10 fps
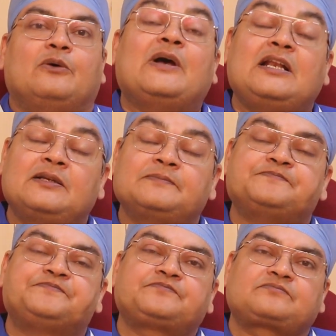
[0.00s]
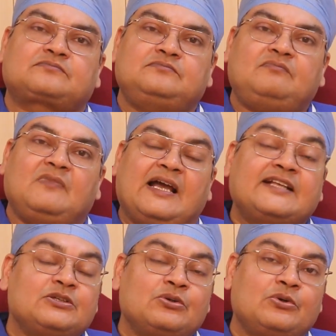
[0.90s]
Well,
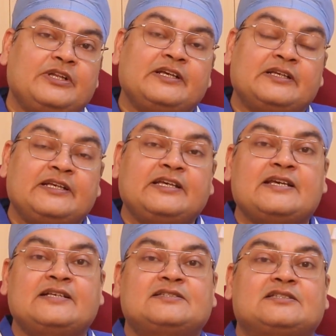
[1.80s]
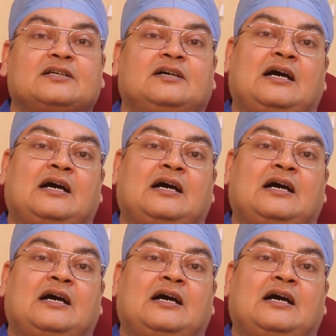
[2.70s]
as you know, knee is